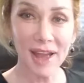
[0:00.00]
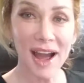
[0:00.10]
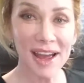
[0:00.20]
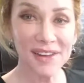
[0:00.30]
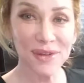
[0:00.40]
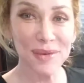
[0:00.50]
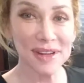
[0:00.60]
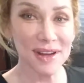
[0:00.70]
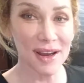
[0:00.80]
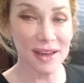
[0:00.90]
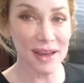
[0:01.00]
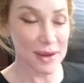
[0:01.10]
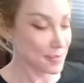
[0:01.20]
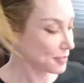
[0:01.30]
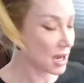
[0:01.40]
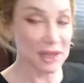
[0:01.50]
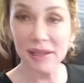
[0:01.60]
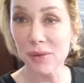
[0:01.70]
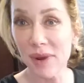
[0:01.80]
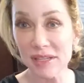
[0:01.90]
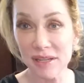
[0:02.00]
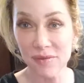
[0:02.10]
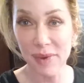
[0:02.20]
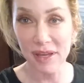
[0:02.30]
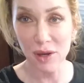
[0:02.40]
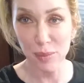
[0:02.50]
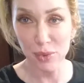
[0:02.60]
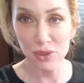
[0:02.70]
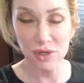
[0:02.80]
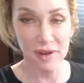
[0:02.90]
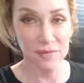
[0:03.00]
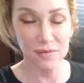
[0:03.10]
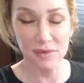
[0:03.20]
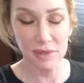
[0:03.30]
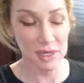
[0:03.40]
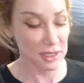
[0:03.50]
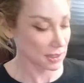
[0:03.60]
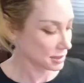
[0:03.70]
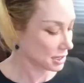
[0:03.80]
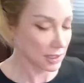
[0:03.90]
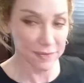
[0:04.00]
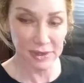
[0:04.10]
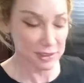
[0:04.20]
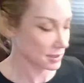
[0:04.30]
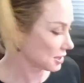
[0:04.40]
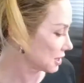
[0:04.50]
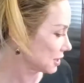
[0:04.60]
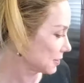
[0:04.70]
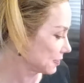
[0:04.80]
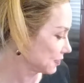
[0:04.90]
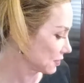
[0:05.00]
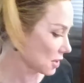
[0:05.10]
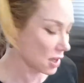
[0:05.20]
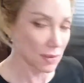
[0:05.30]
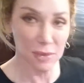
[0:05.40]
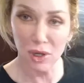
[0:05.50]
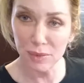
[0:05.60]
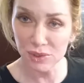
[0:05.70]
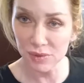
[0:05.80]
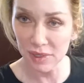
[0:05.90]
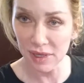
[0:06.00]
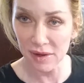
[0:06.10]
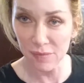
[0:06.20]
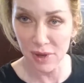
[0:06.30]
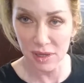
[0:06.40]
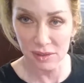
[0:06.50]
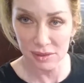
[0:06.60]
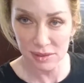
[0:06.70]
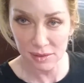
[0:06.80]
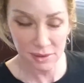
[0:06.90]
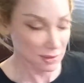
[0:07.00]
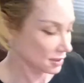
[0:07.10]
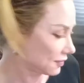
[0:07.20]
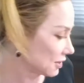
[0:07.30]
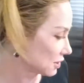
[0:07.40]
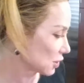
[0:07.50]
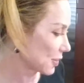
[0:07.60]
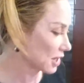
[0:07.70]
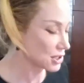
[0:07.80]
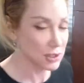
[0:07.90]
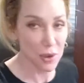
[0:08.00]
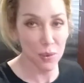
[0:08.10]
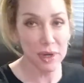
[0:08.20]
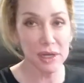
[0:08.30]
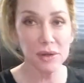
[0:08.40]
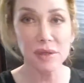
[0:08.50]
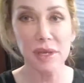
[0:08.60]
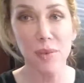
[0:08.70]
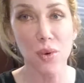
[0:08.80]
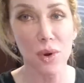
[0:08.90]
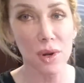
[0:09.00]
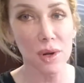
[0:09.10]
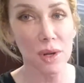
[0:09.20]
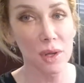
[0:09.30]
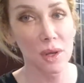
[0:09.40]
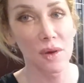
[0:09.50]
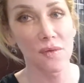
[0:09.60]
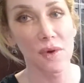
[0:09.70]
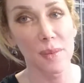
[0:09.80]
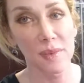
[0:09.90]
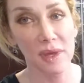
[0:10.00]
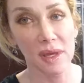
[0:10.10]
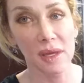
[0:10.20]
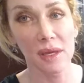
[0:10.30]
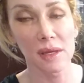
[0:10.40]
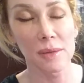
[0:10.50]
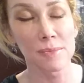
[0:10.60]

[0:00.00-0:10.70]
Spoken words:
Hi everyone, I am bottling the rest of my kombucha. I've done a ton of it. I'm almost running out of bottles. Done so much. So what I do is I pour from the